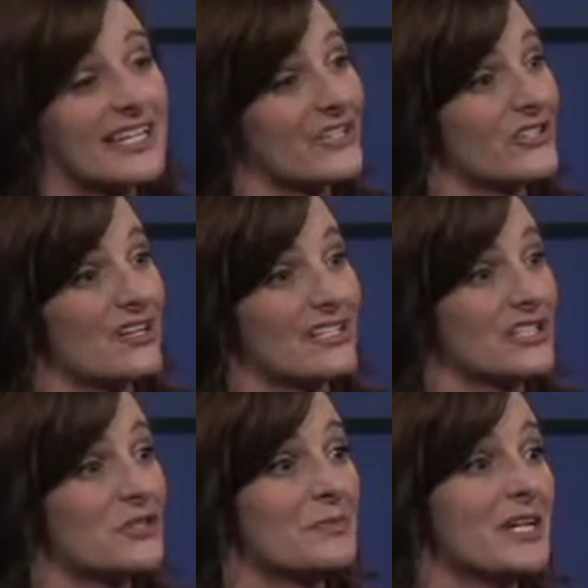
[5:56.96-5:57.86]
that you're on,
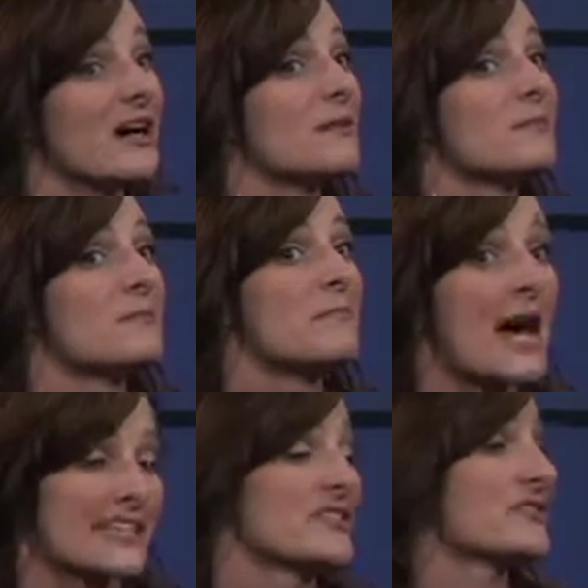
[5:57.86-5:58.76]
and you become
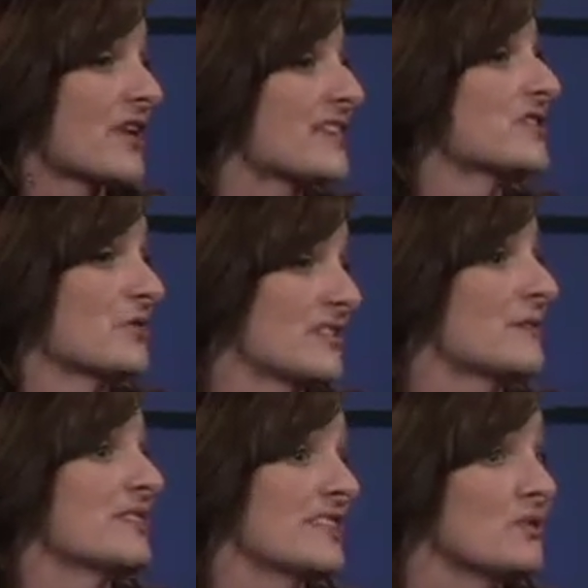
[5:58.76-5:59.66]
best friends with
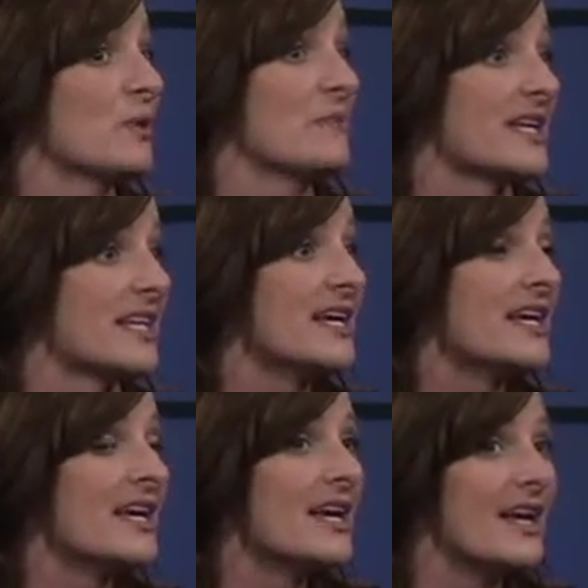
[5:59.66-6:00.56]
some of these women.
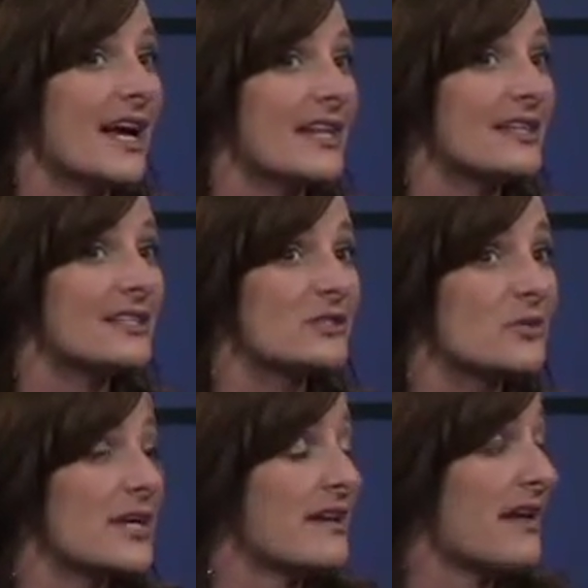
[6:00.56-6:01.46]
And it's a
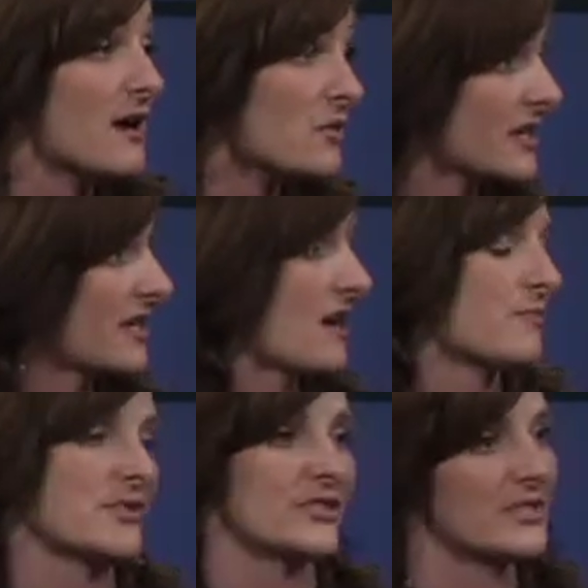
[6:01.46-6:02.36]
great networking
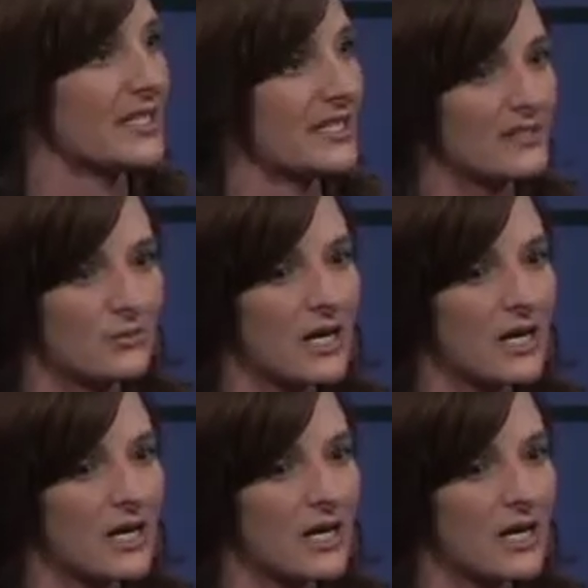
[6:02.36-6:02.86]
opportunity as